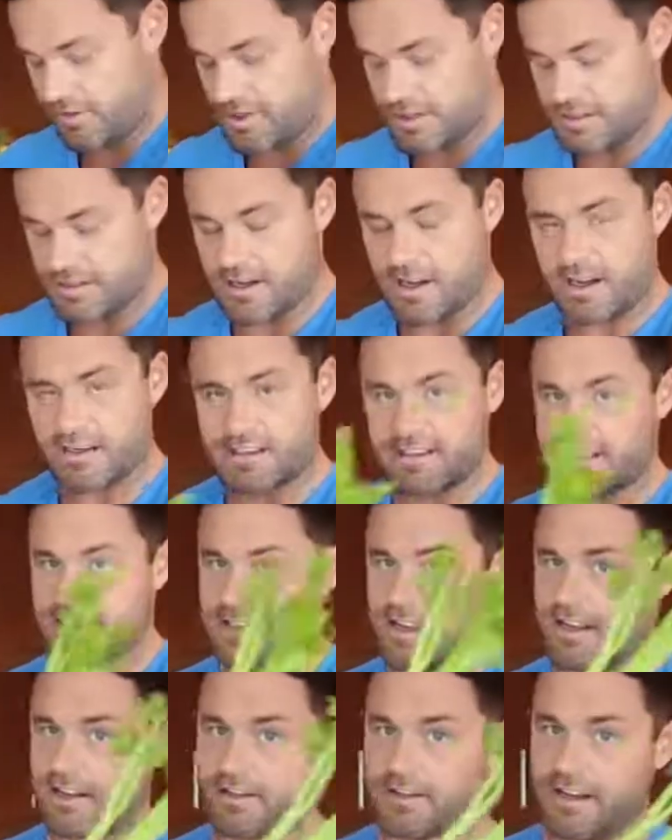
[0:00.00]
three stalks of
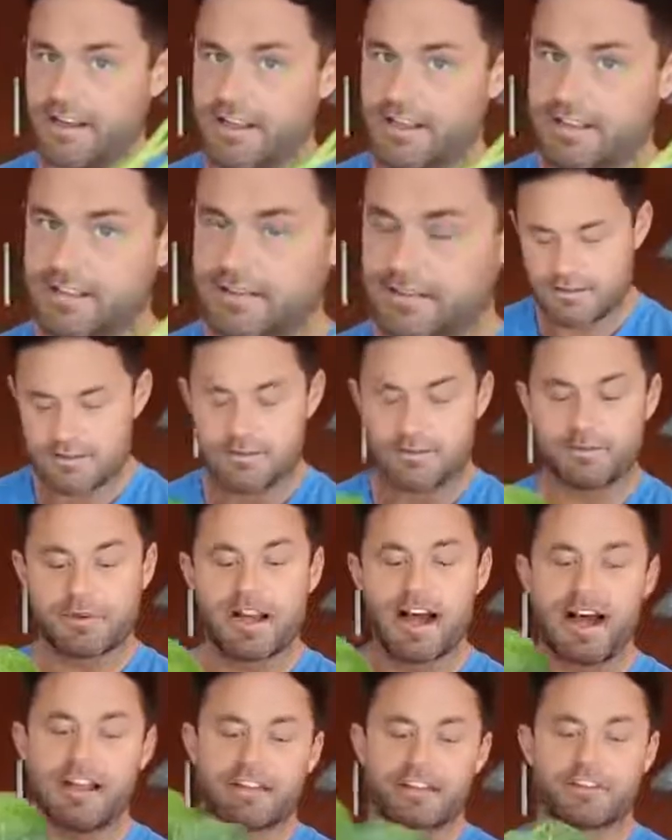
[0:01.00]
celery, some
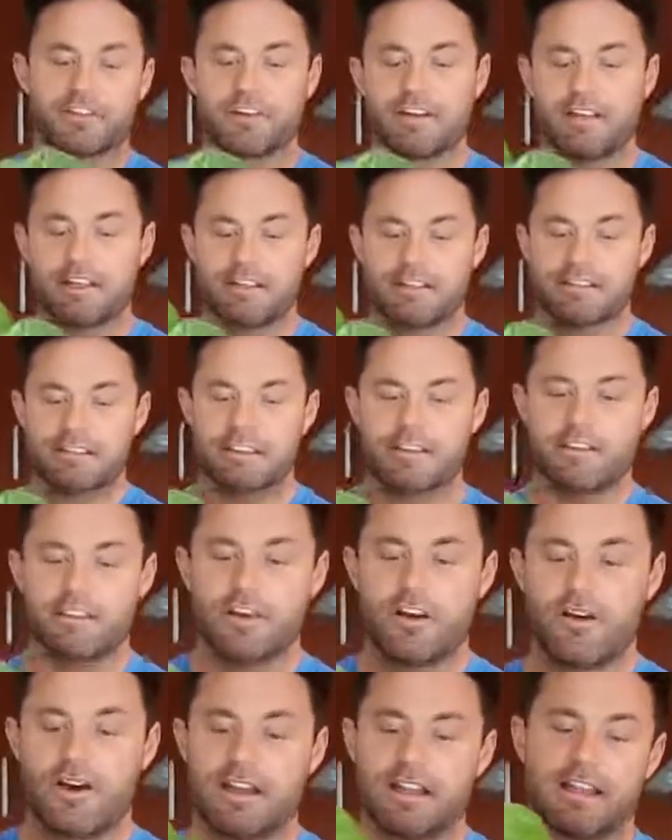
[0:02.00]
collard greens, and
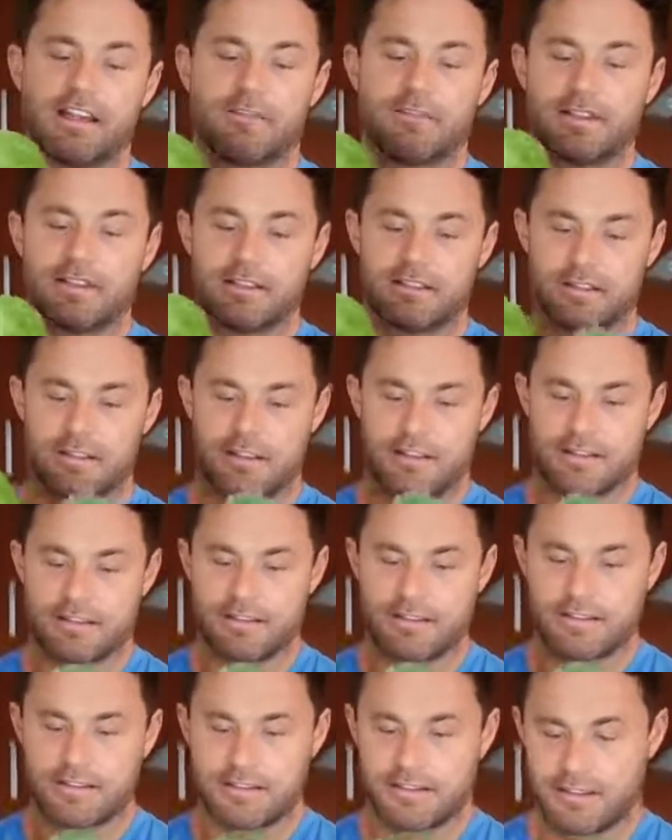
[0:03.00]
you know I love these
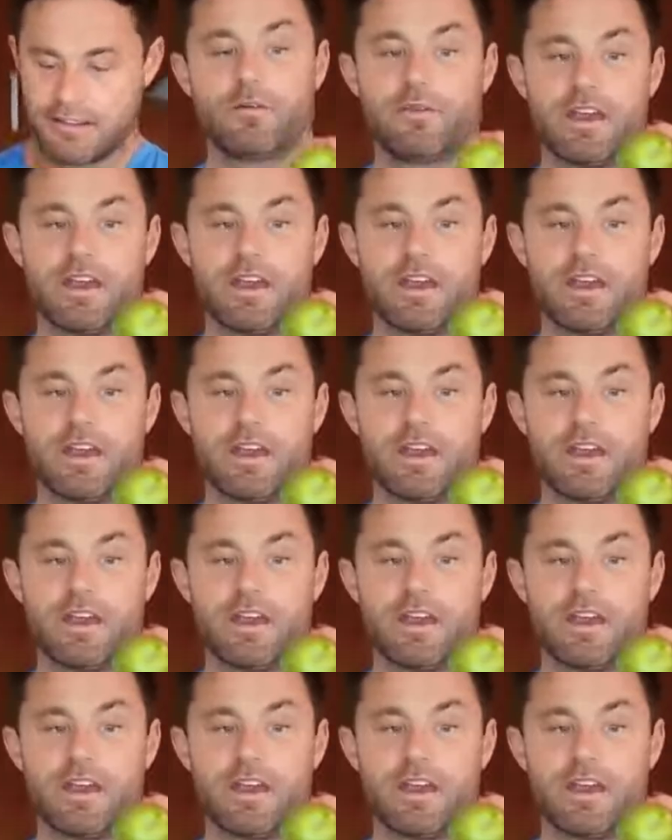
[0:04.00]
things.